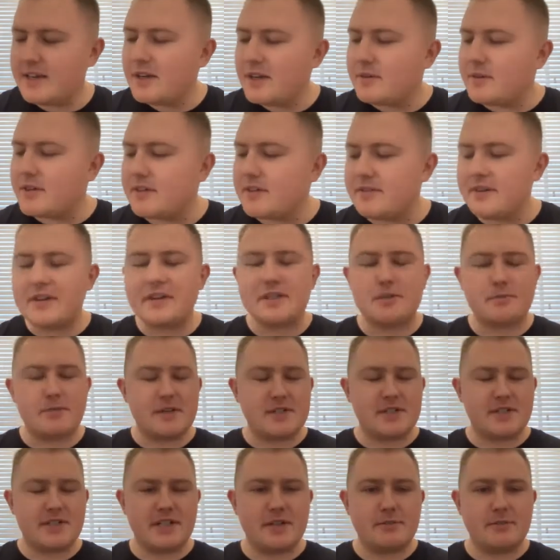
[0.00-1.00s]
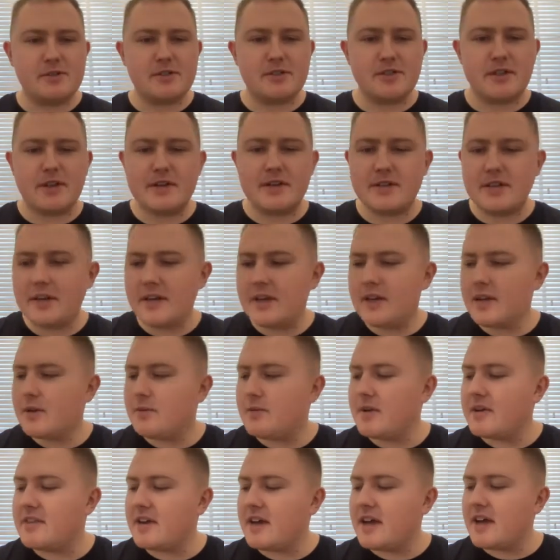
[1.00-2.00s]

with a very special episode with